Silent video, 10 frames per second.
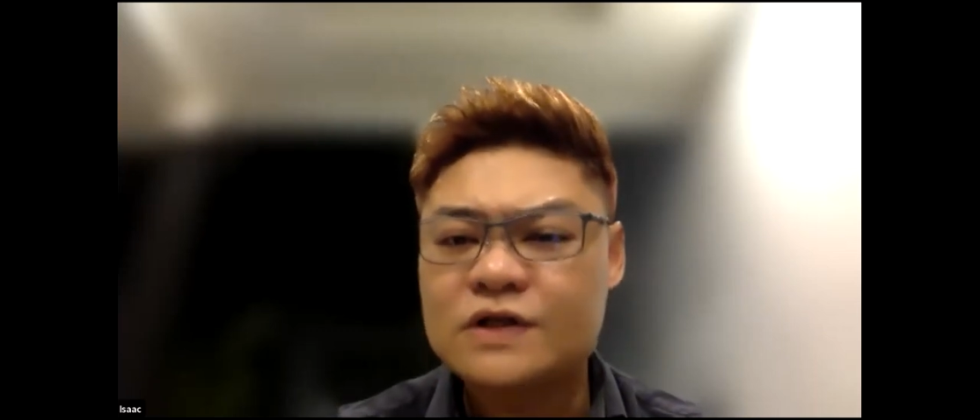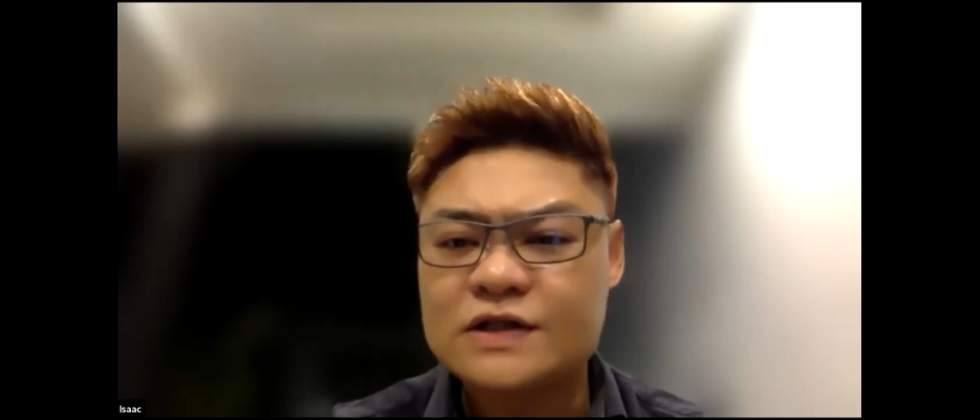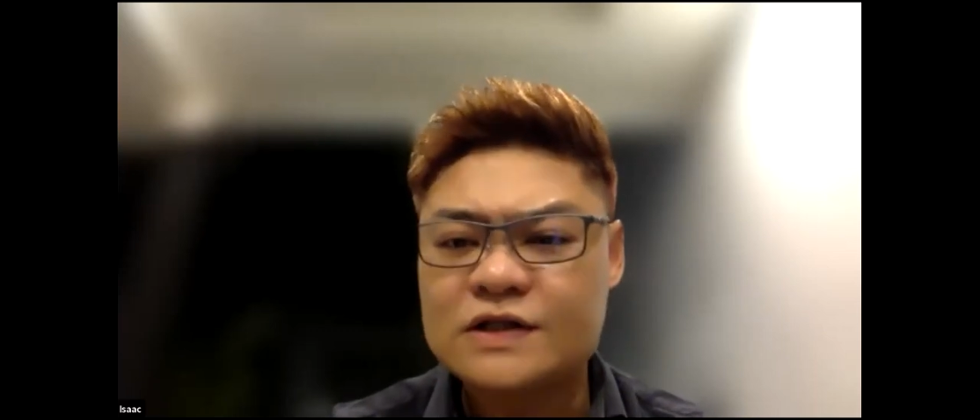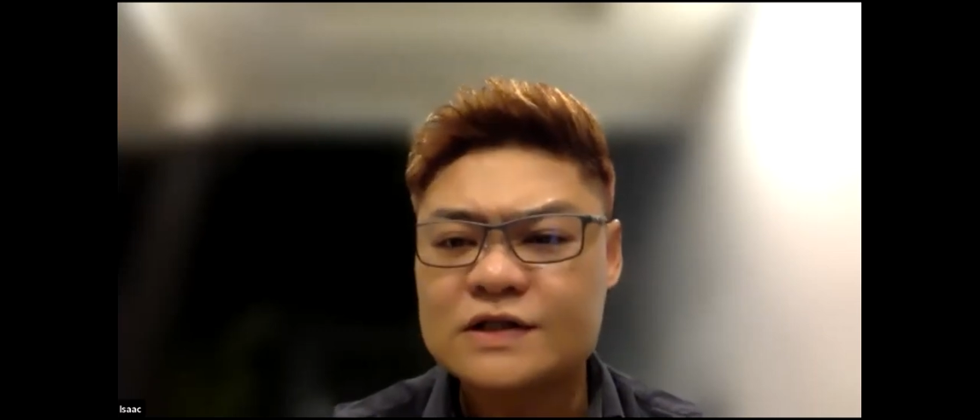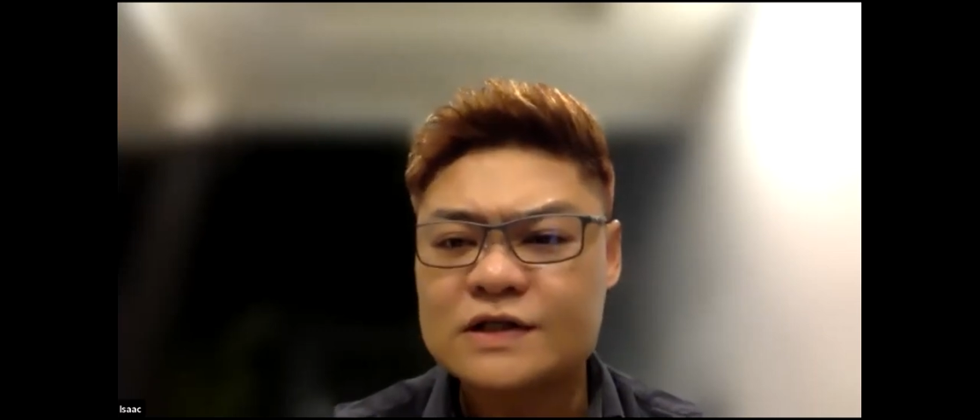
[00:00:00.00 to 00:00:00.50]
this
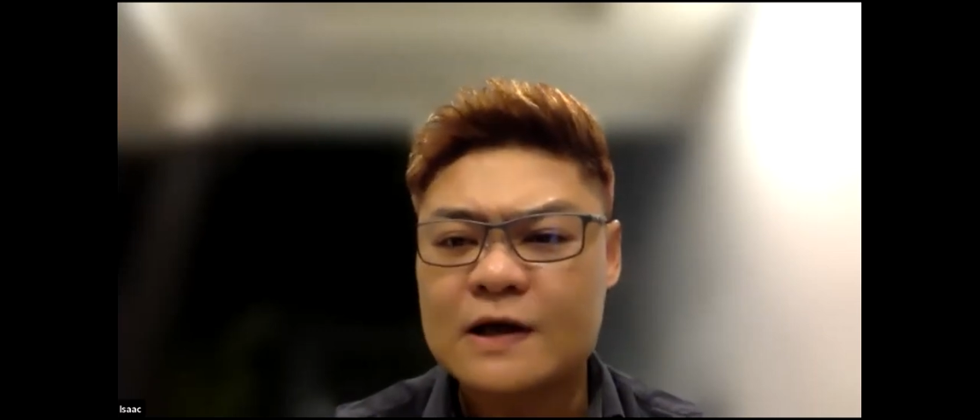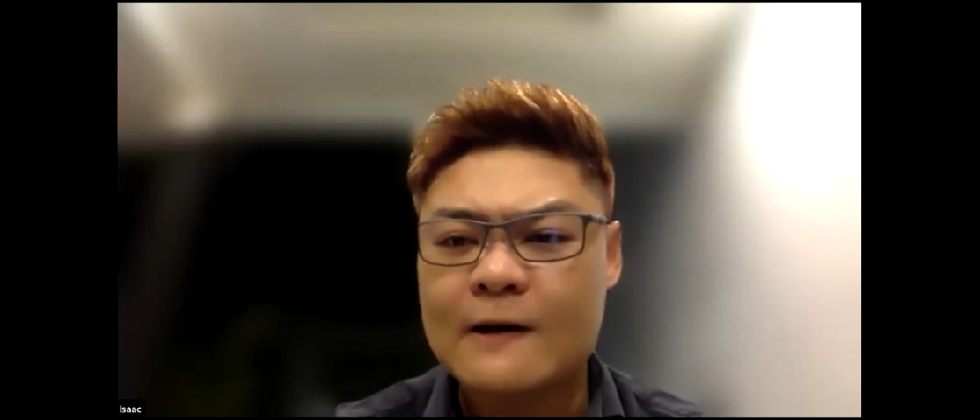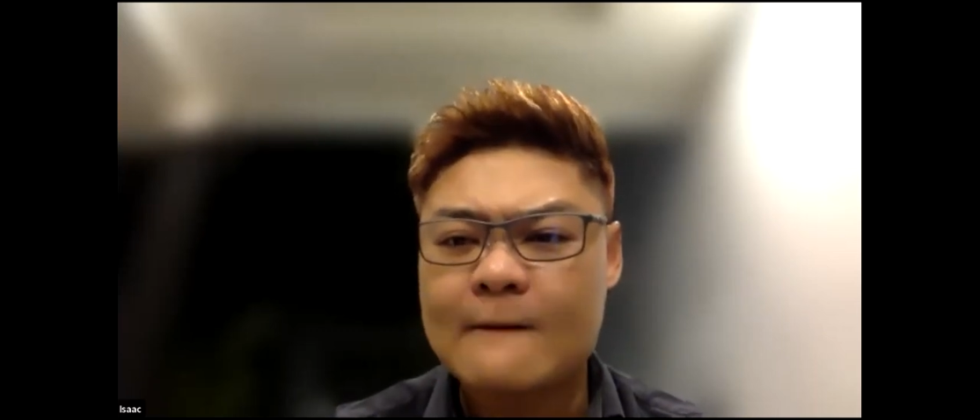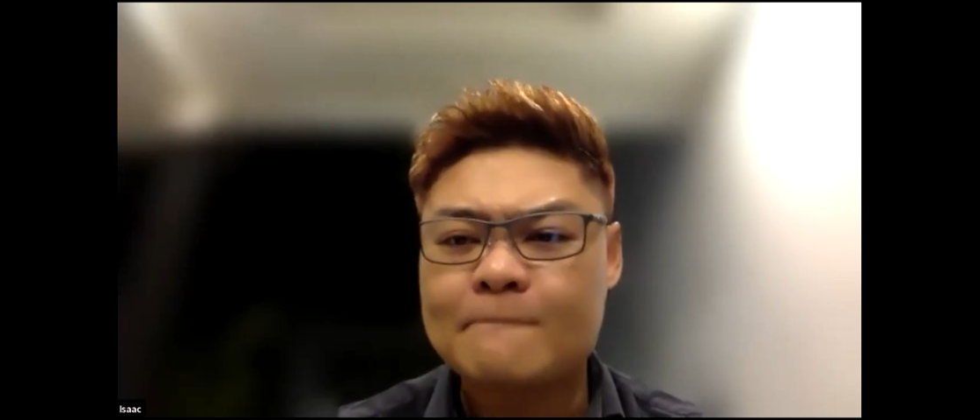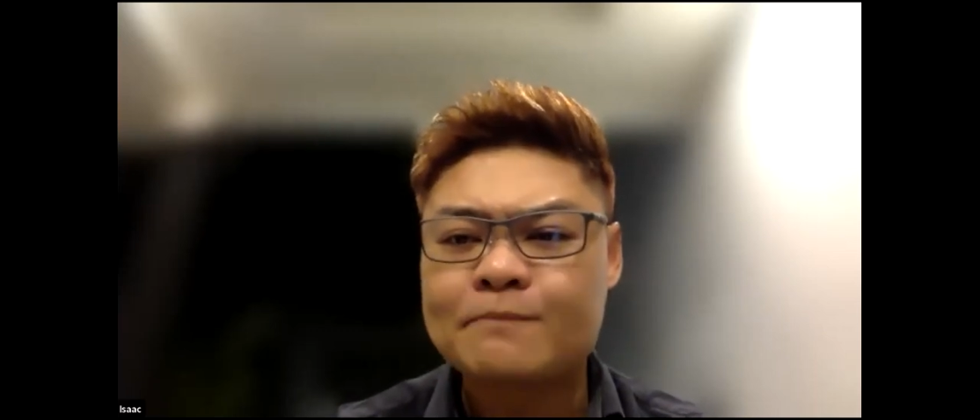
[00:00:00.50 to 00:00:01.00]
is
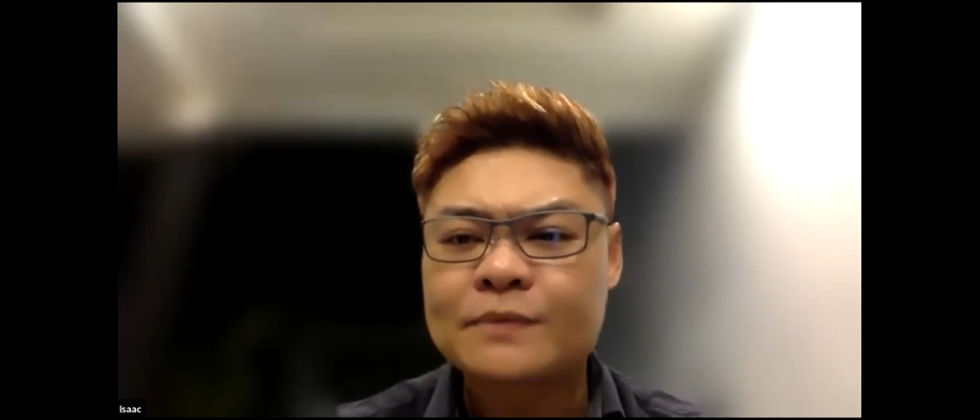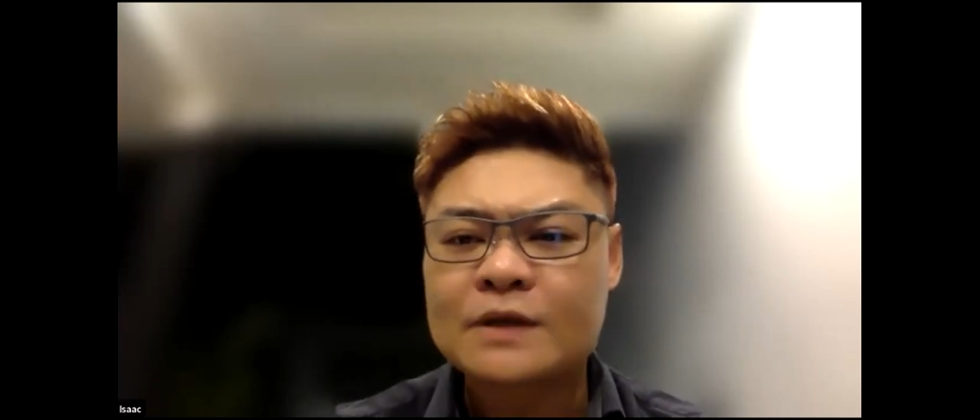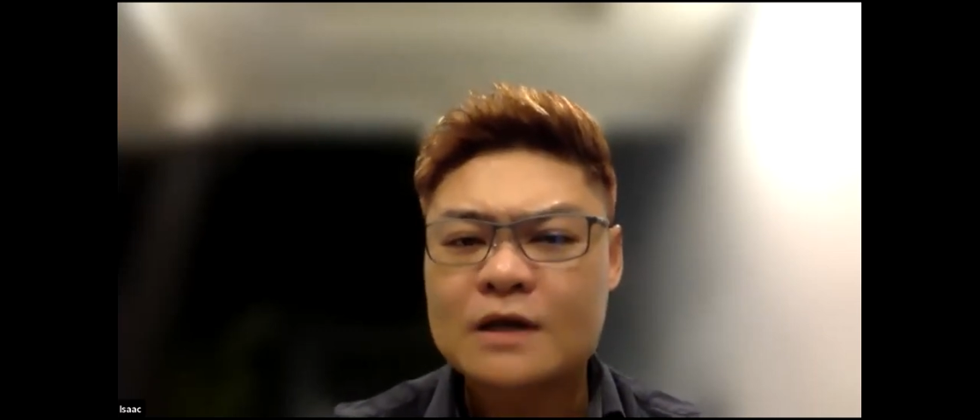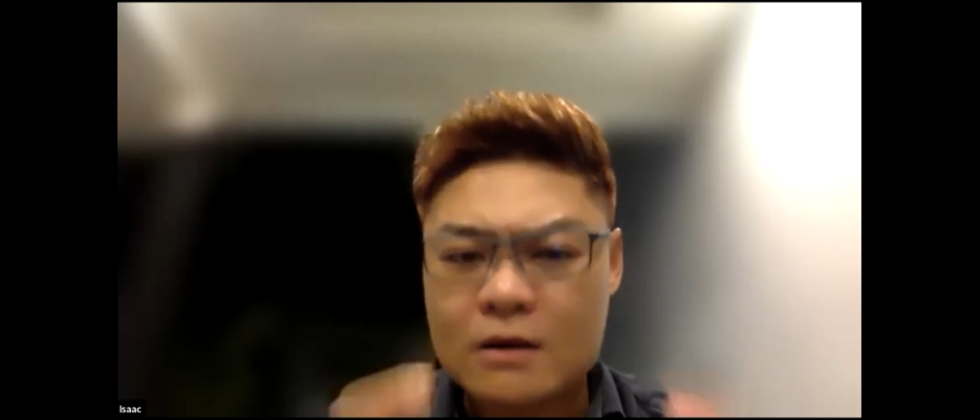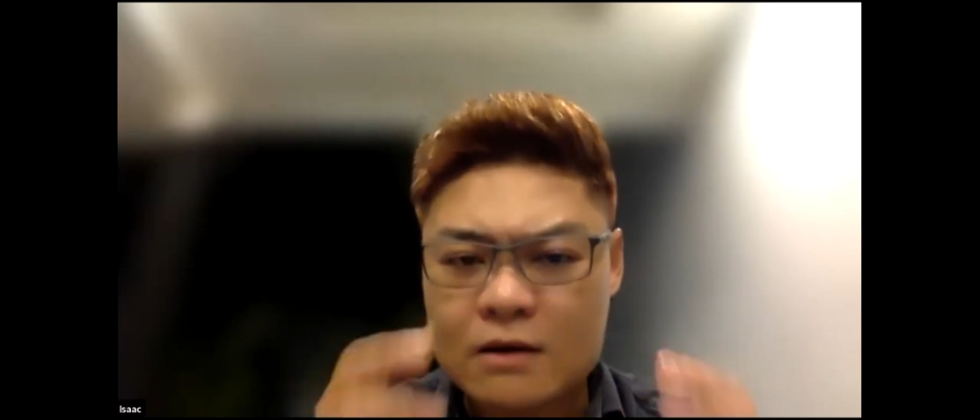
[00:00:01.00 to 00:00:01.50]

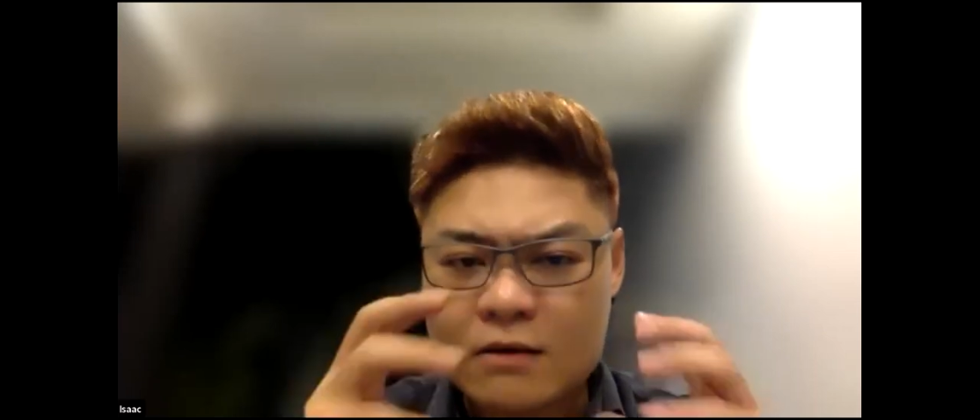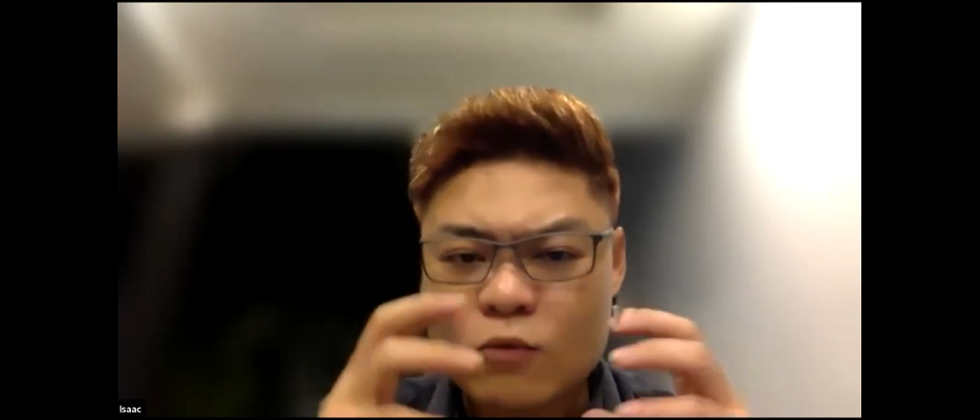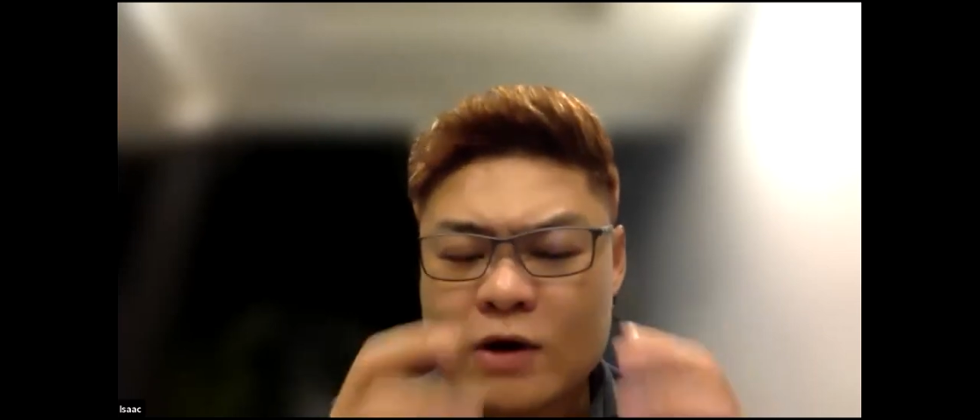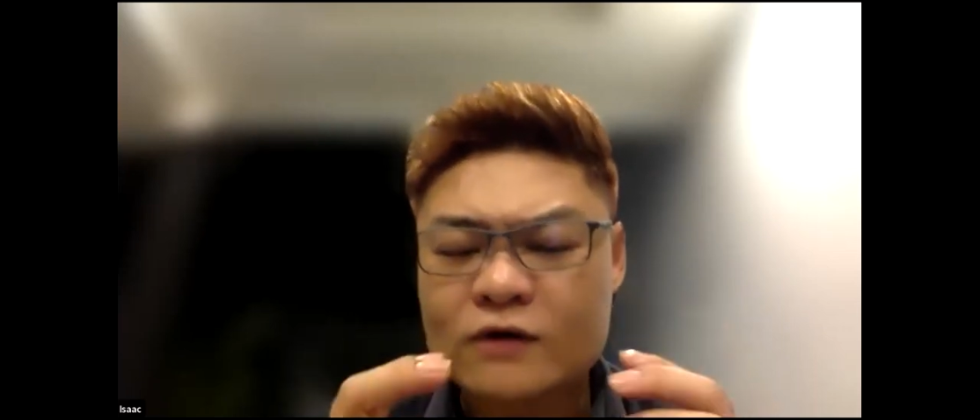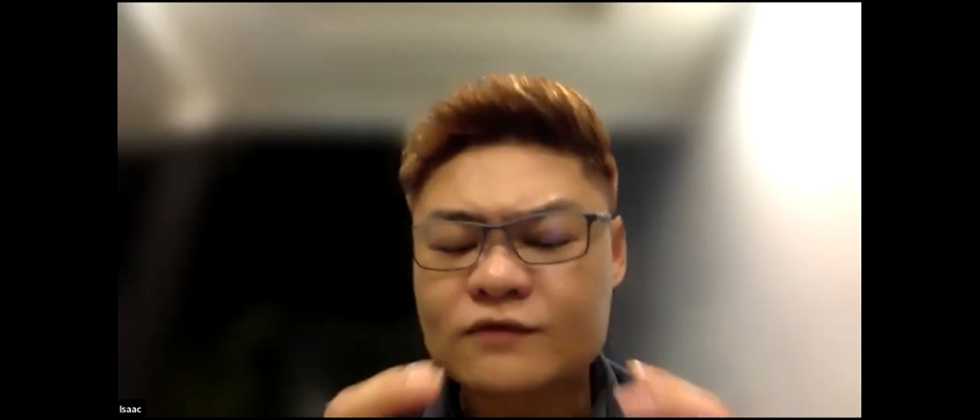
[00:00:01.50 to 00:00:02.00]

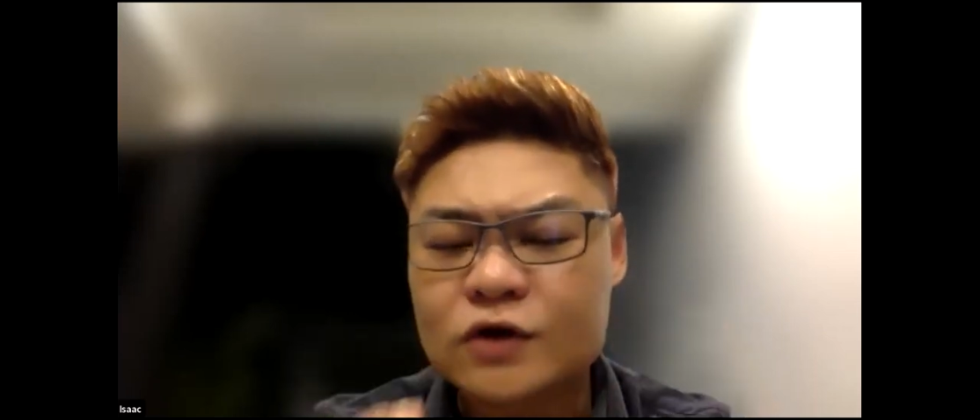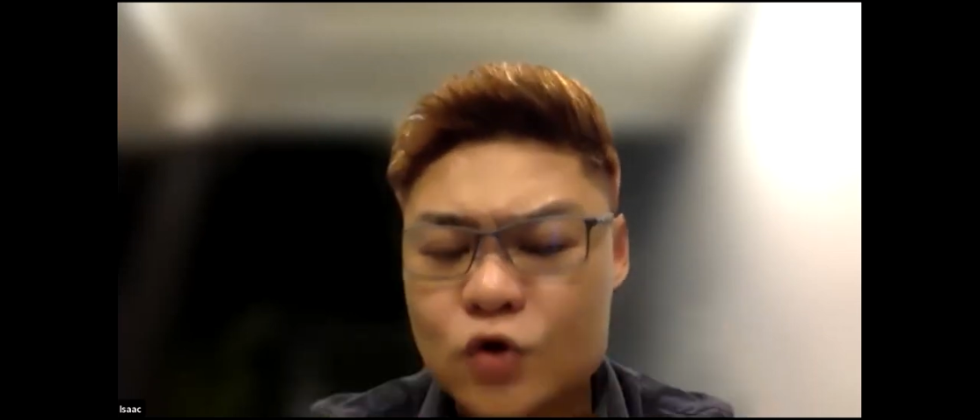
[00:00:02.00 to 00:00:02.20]
one of the